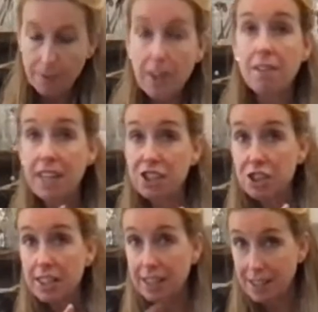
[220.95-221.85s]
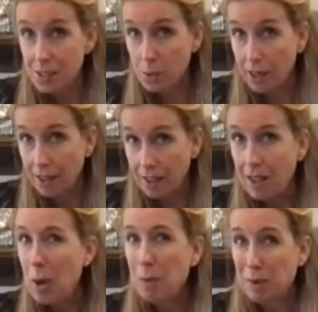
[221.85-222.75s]
Eventually, this will.
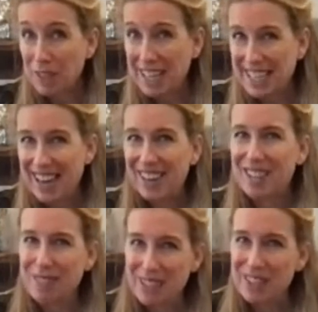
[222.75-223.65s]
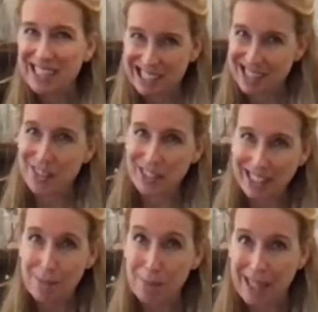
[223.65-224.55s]
But right now, you might want to just do it
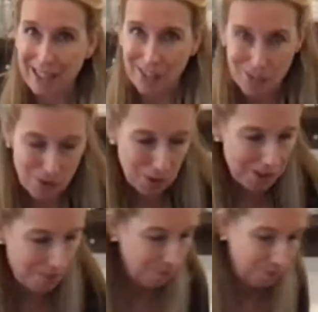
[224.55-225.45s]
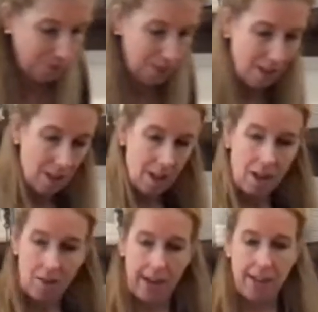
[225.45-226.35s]
like behind closed doors.
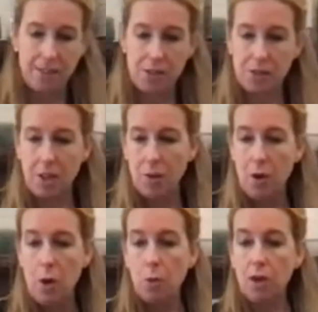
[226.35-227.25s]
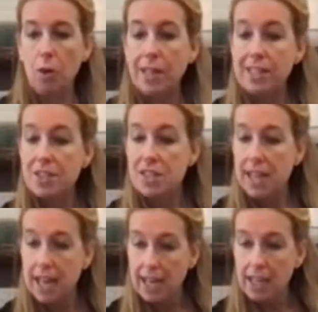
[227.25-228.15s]
Okay, so we're going to
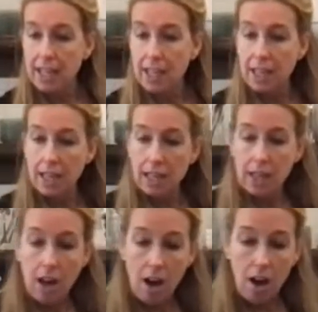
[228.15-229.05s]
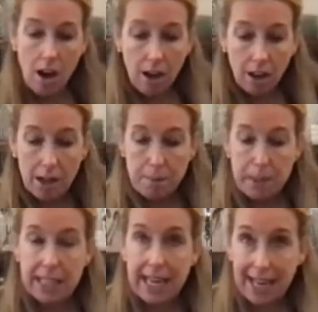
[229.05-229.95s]
take our
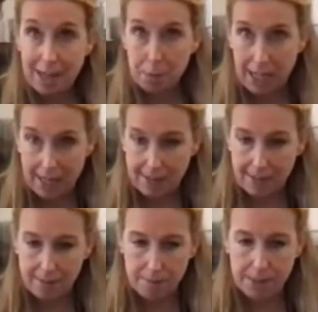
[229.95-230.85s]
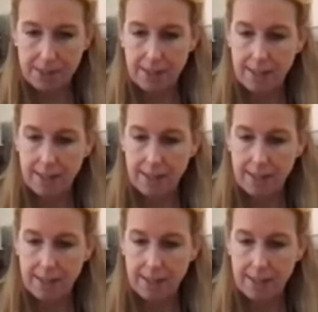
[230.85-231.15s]
banana blossoms.